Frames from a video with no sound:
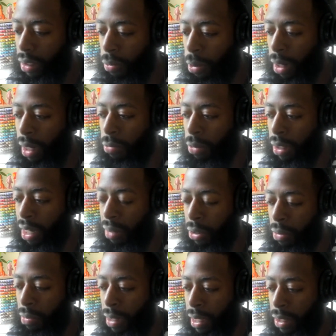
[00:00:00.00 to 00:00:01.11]
working with
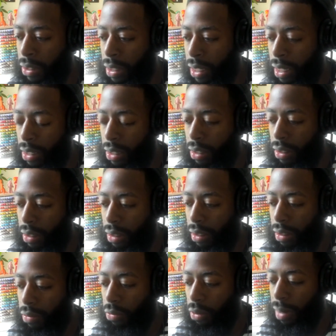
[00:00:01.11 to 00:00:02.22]
WB since
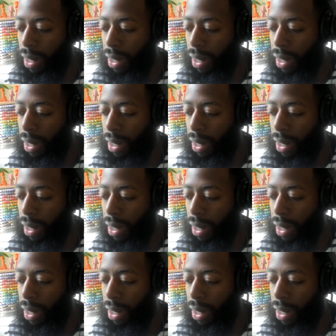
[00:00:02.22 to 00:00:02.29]
for